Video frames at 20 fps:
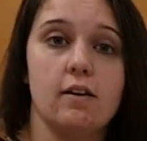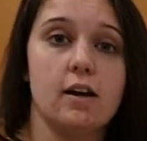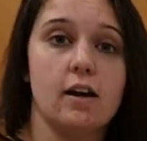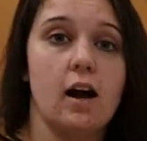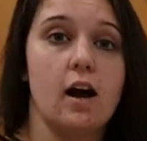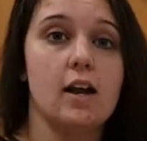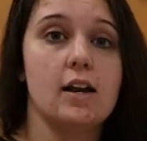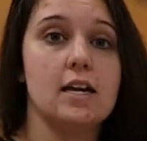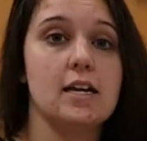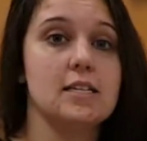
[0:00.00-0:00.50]

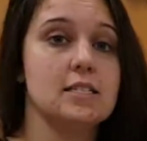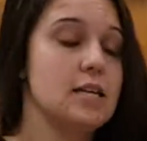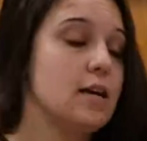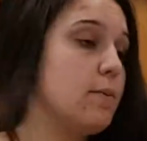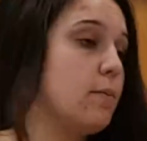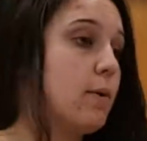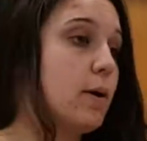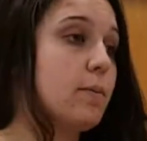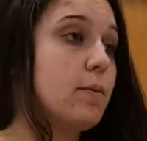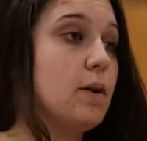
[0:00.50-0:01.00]
on his
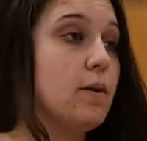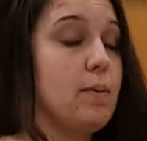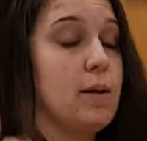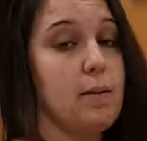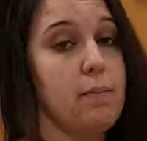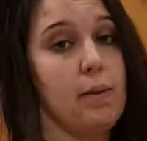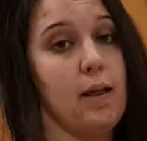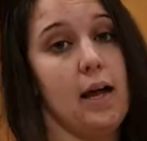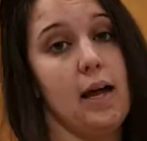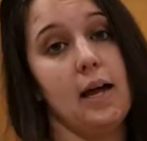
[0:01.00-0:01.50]
hip where I'm going to be
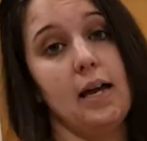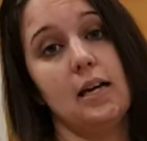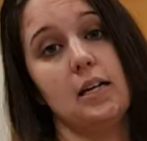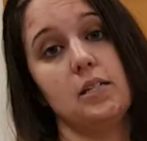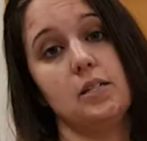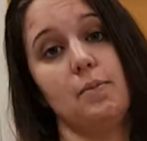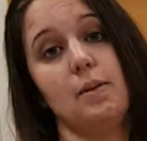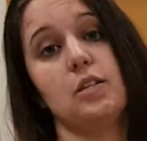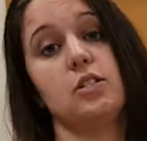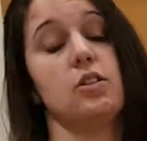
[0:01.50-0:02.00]
applying it
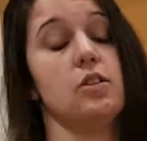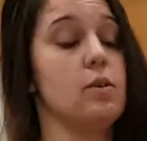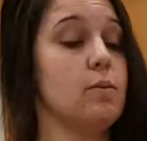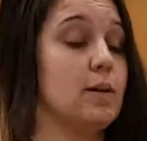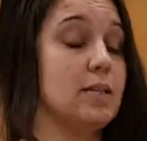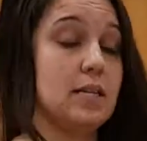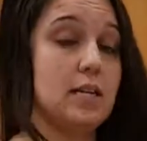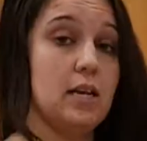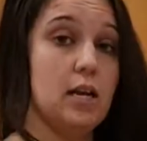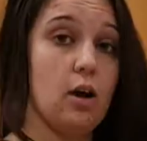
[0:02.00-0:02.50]
to make sure there
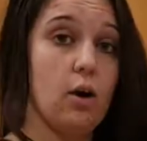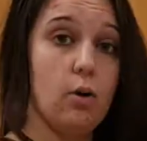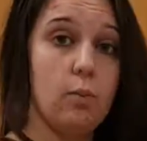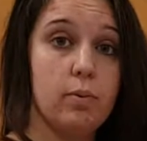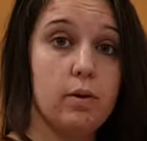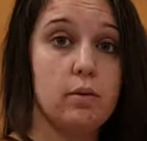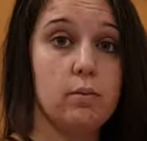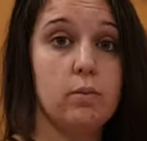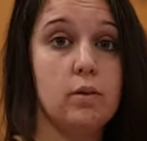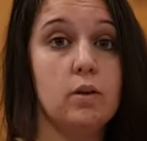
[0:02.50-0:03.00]
wasn't any
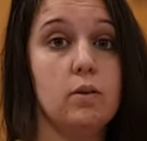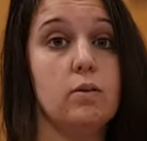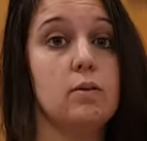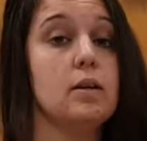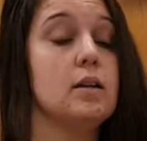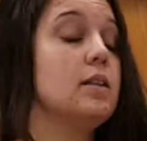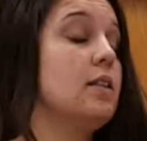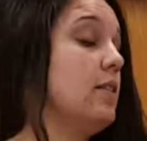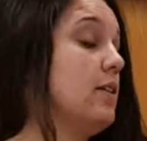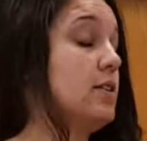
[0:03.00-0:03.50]
open wound,
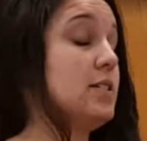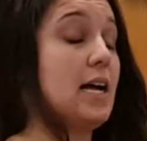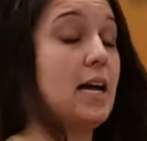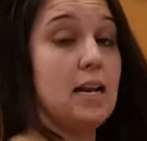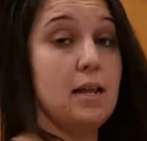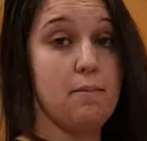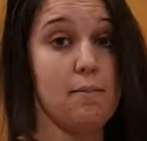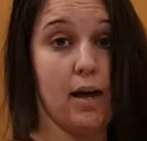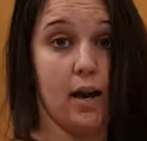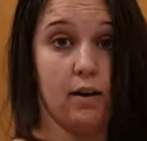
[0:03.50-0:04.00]
there's not
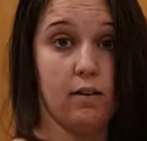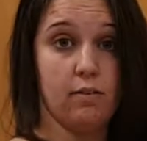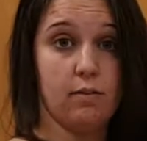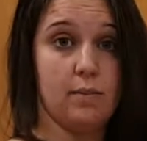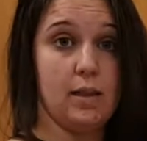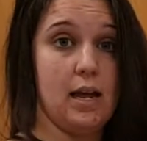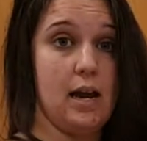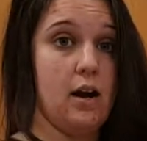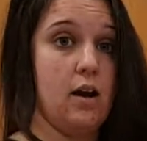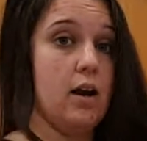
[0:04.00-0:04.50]
any metal from
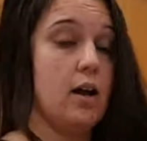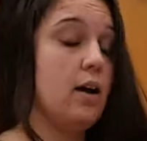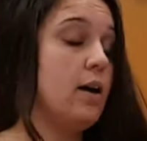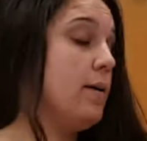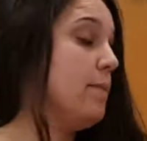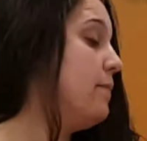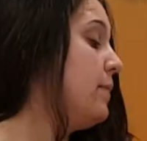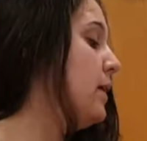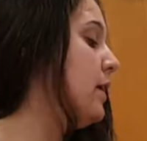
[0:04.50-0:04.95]
the area,